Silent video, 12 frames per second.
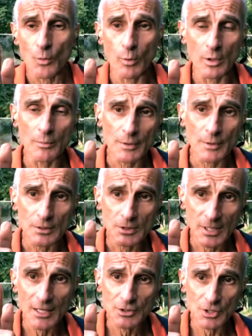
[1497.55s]
will
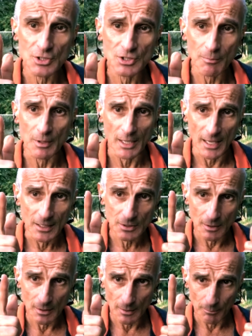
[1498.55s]
tend to
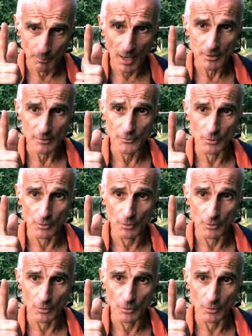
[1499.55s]
stimulate part of